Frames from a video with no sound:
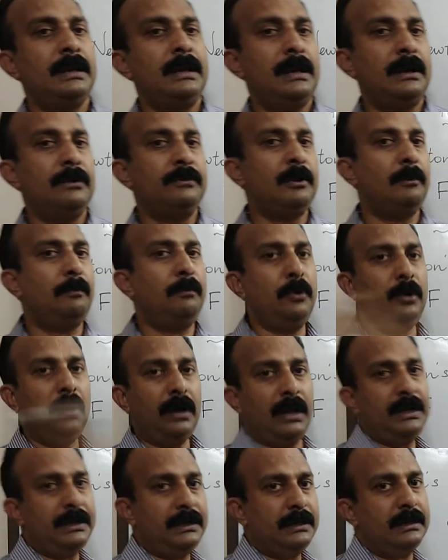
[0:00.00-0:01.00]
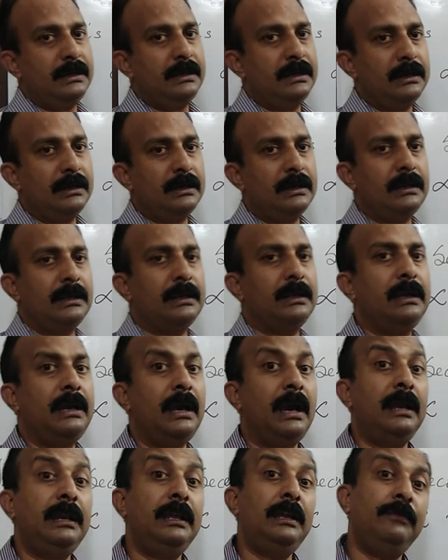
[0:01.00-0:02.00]
Now the bullet
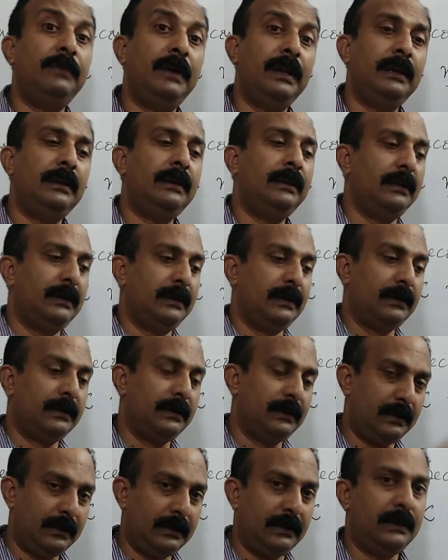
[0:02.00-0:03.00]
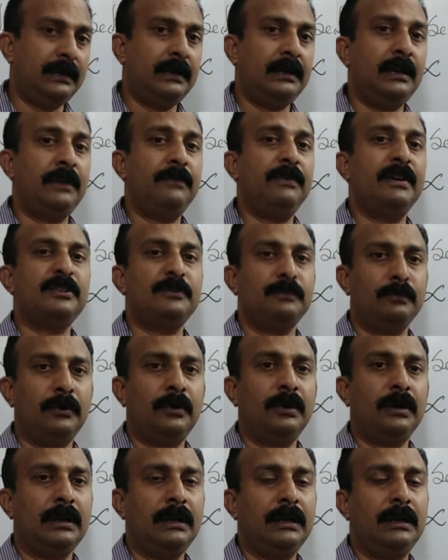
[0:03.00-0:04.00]
can even give us
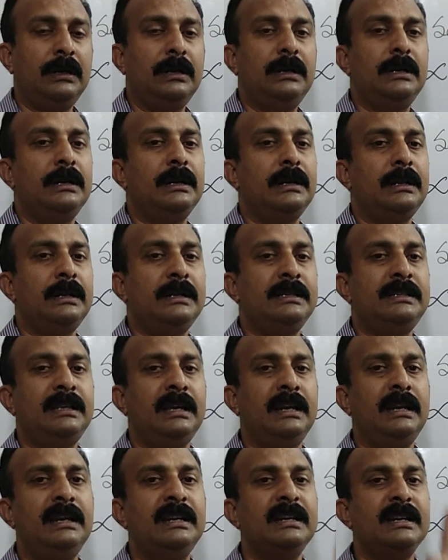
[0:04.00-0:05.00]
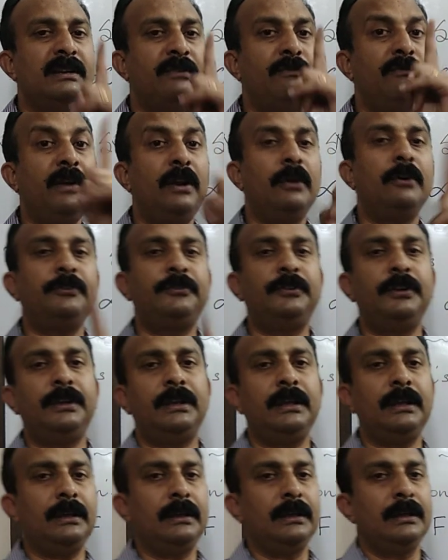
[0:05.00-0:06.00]
more hurt. Reason,
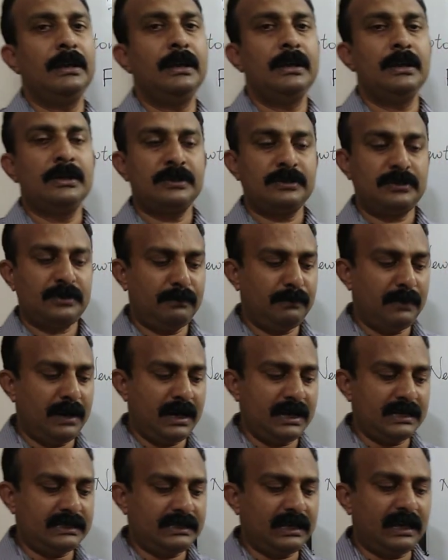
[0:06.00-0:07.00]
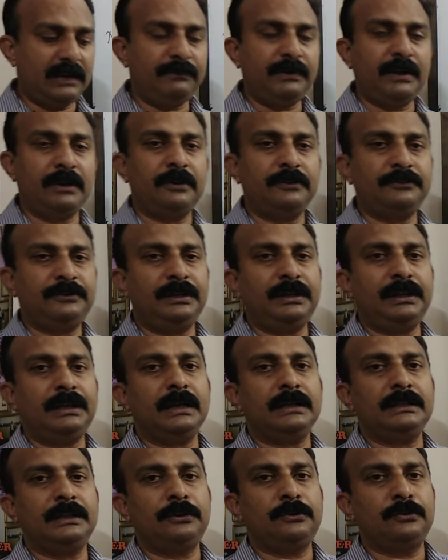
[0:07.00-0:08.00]
velocity. So mass and velocity
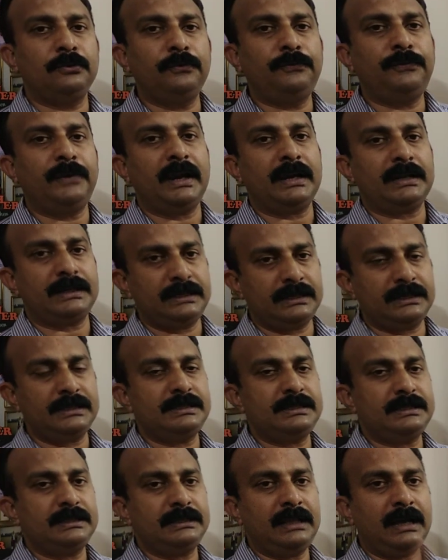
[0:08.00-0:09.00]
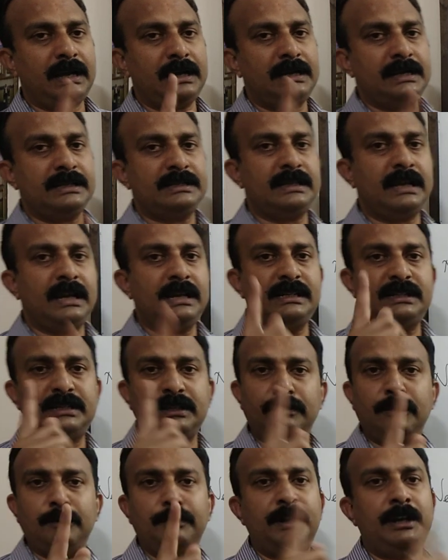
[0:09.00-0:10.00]
are the two factors that decides
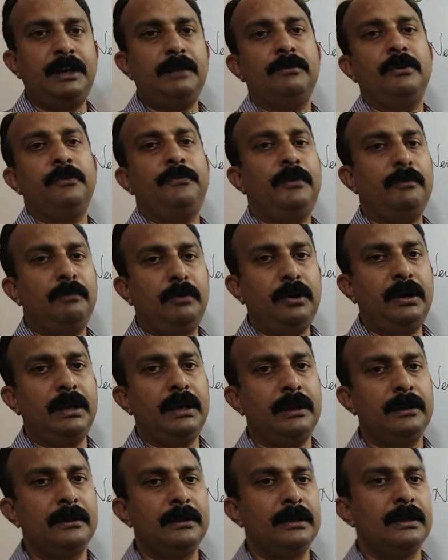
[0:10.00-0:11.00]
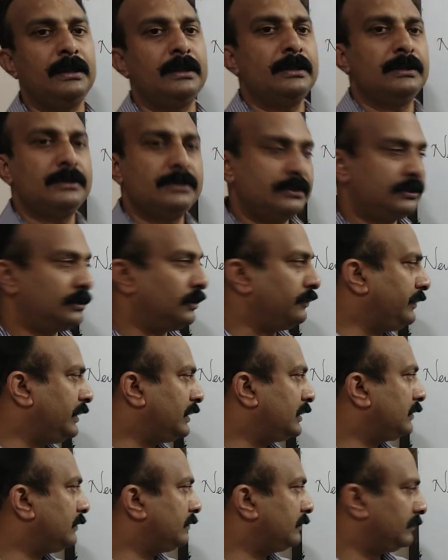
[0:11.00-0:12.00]
the momentum of a body. So
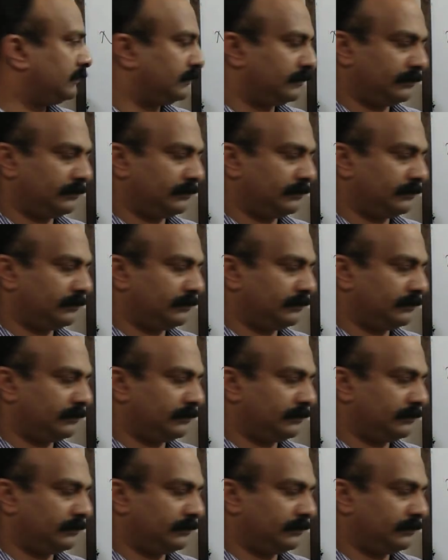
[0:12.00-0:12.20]
we